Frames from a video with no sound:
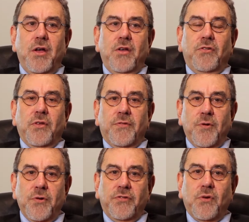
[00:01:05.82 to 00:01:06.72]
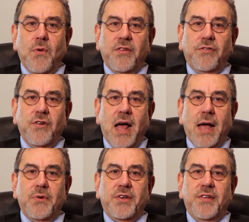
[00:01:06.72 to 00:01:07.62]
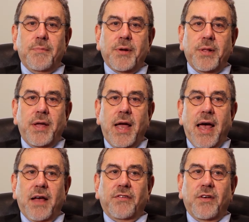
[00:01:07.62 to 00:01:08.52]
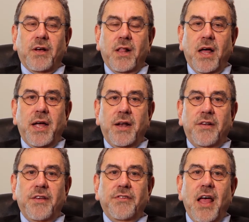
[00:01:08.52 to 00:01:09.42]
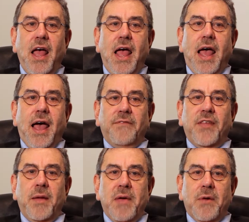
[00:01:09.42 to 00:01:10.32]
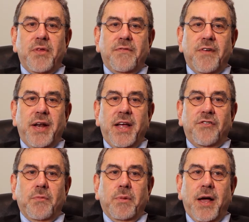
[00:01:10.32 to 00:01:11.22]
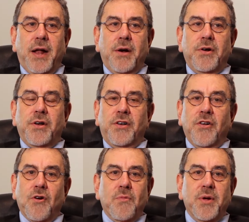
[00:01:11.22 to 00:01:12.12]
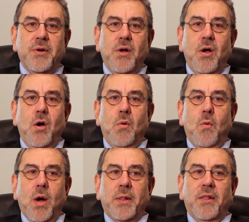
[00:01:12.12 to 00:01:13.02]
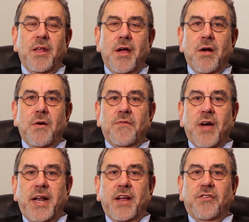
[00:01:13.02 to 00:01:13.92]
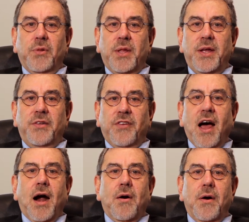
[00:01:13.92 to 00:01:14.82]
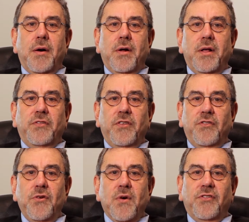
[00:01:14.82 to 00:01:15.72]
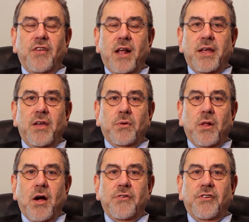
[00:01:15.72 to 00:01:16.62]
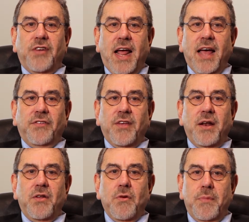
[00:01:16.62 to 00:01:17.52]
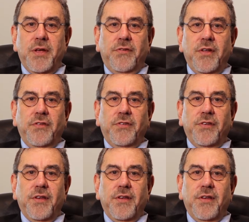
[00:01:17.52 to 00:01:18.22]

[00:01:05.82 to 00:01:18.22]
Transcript: So the first question I would typically ask a client is, have they met with a financial planner to determine what their financial needs are? Since you are selling your largest asset, your business,